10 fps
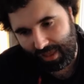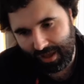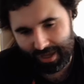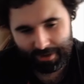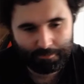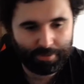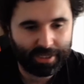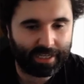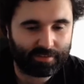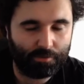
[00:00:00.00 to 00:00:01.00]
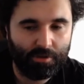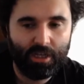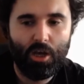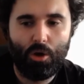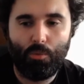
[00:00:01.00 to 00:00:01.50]
But yeah, so
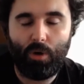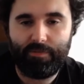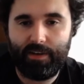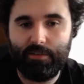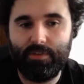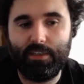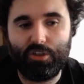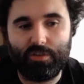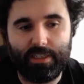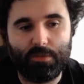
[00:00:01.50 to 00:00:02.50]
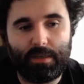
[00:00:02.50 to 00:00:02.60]
what I find really strange